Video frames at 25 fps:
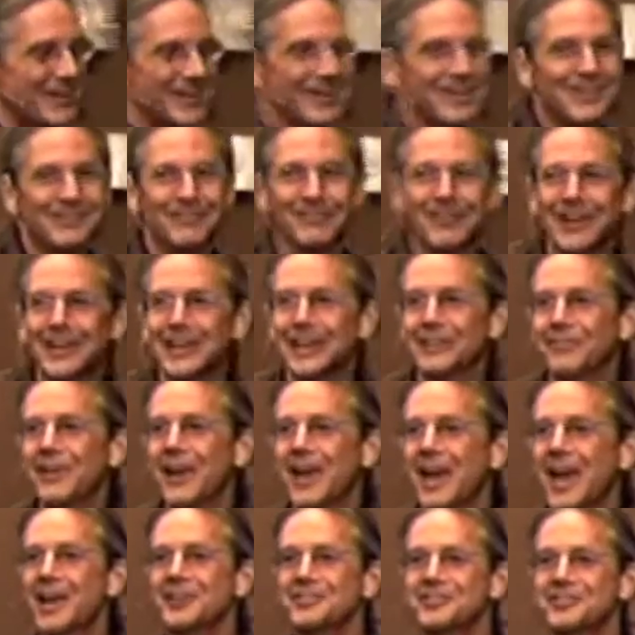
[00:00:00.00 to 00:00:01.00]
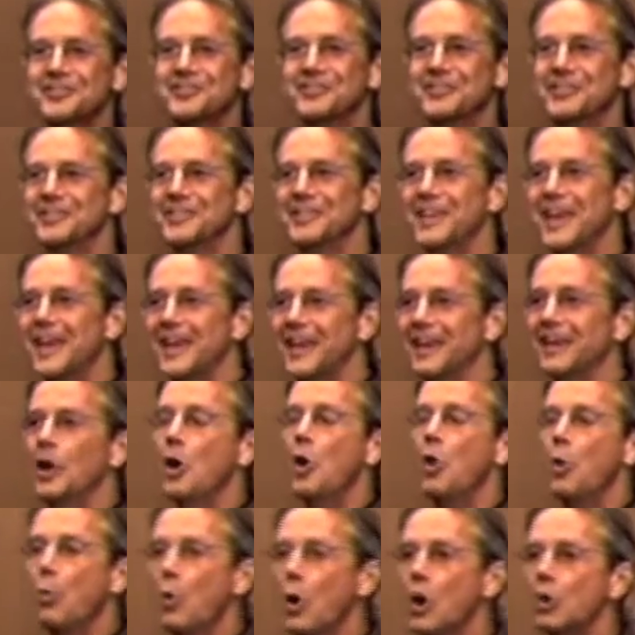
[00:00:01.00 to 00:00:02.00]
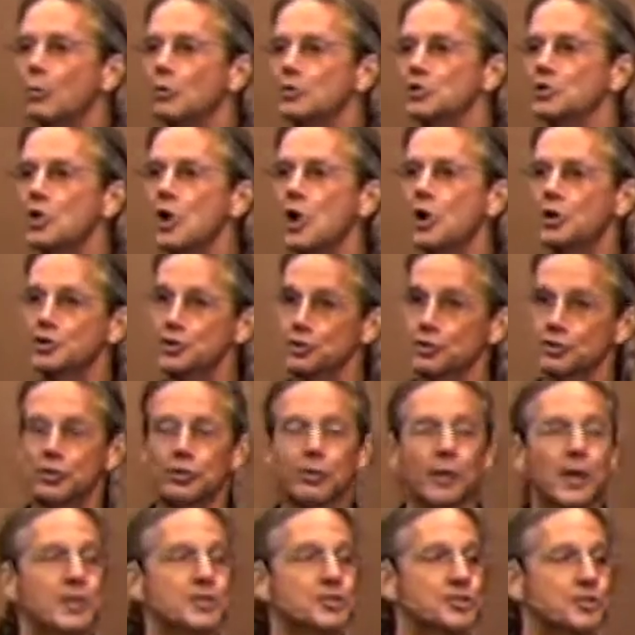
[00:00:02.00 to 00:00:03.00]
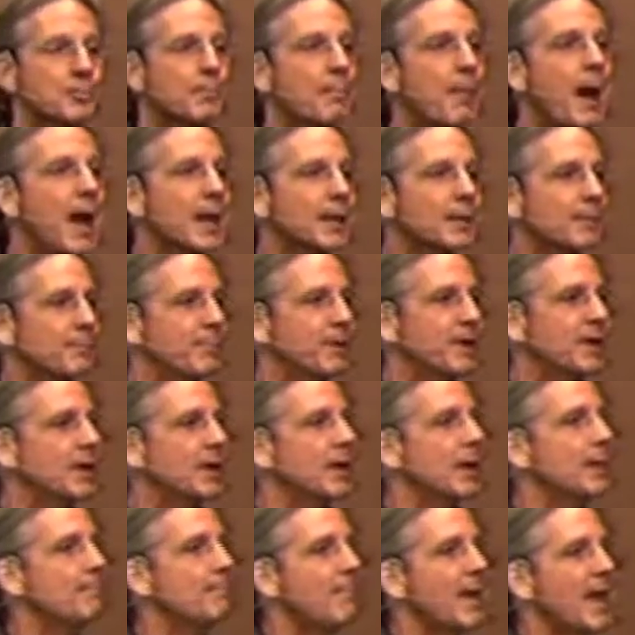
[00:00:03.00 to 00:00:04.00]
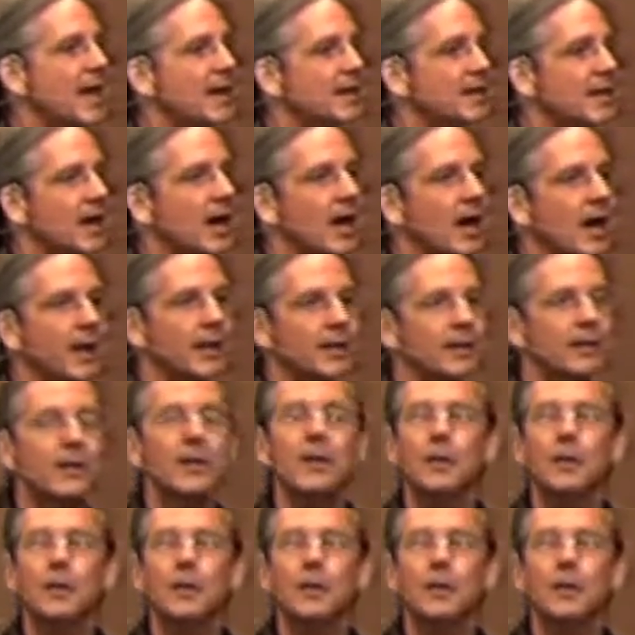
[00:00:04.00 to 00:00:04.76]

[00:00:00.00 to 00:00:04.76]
anyway, if I asked you today what was lost, your answer might be mankind.